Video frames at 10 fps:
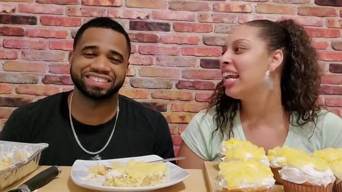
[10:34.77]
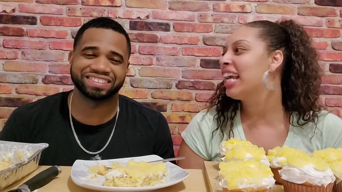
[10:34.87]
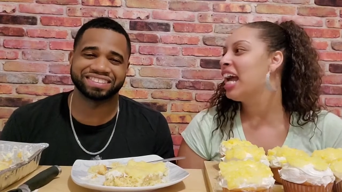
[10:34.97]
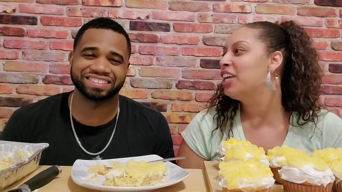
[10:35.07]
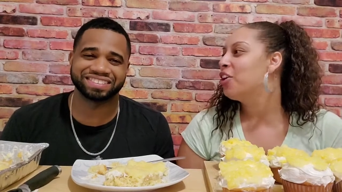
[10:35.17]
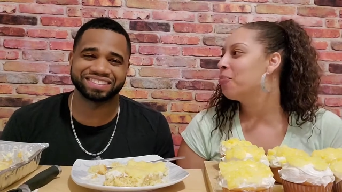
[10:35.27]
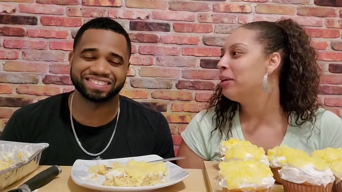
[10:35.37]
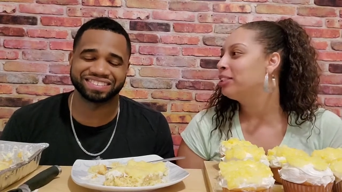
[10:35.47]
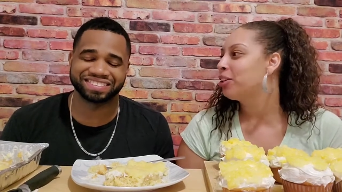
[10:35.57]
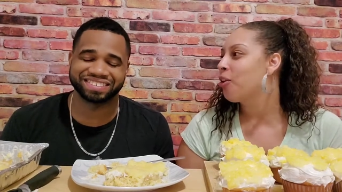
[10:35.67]
Speaker 1: gave you a piece of
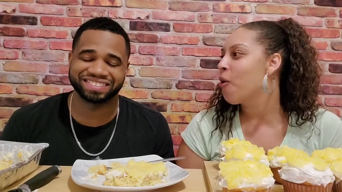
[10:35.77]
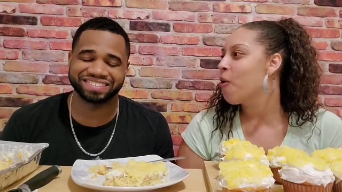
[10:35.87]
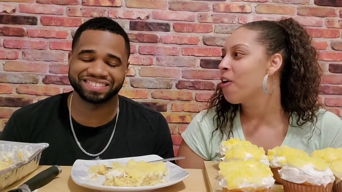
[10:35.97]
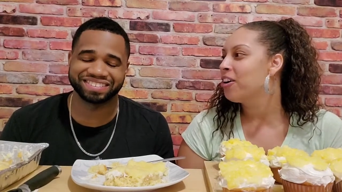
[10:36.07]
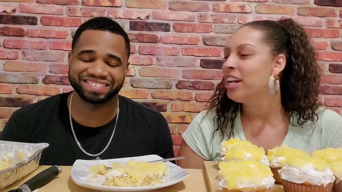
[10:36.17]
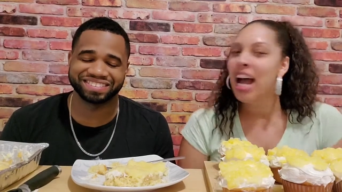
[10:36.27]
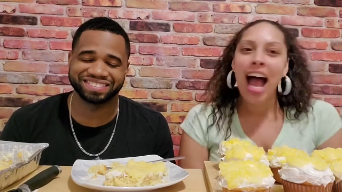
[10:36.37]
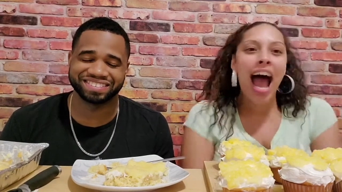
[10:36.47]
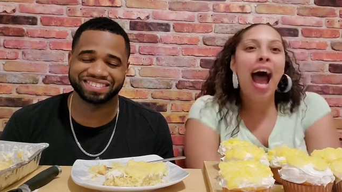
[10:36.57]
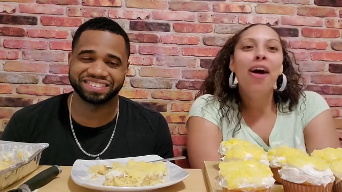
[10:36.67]
corn,
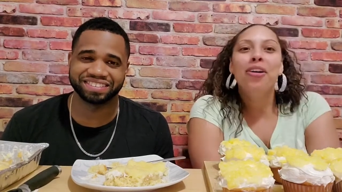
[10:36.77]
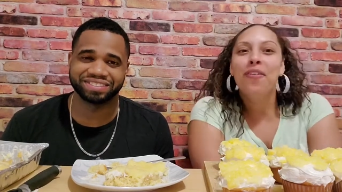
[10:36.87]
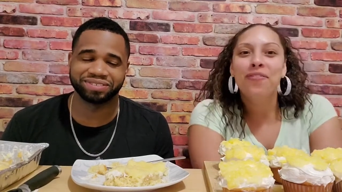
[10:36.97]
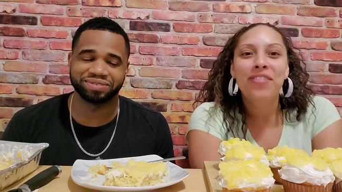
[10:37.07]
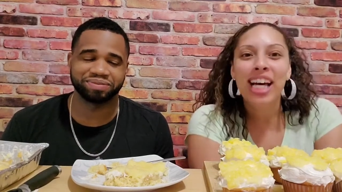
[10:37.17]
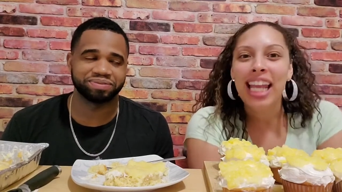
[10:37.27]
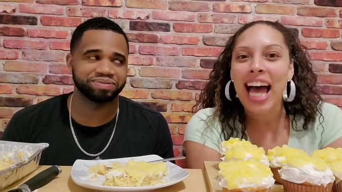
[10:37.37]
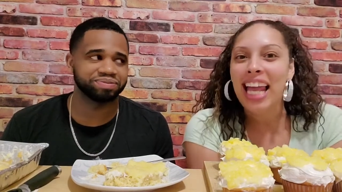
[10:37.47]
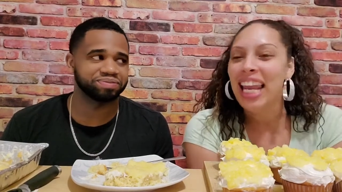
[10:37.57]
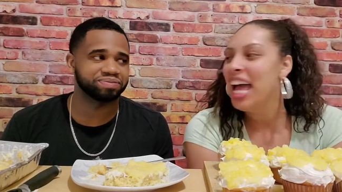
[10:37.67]
I would have fell out
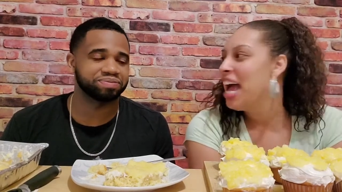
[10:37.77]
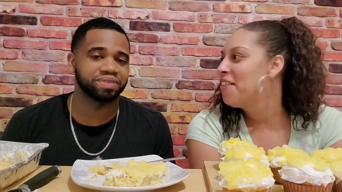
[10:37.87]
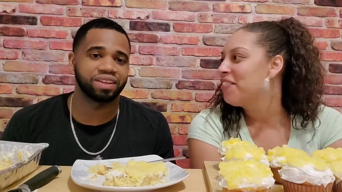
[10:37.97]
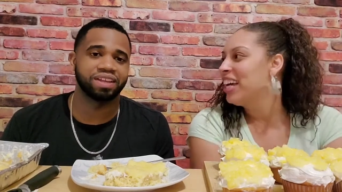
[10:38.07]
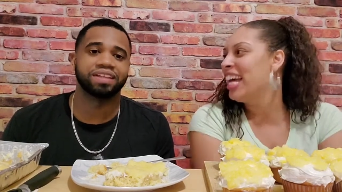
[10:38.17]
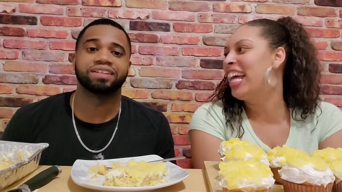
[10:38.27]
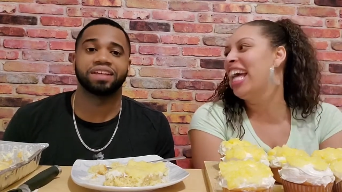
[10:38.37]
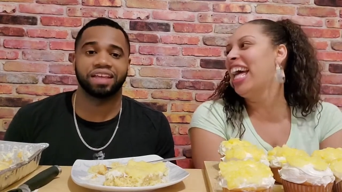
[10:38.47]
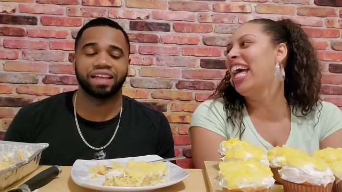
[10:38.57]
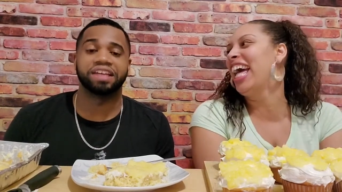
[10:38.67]
laughing.
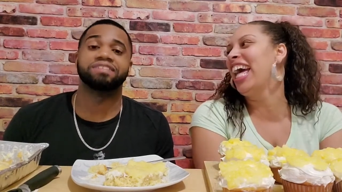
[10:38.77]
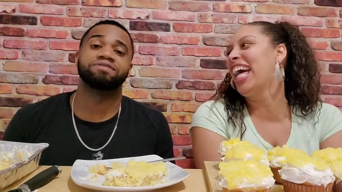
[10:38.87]
if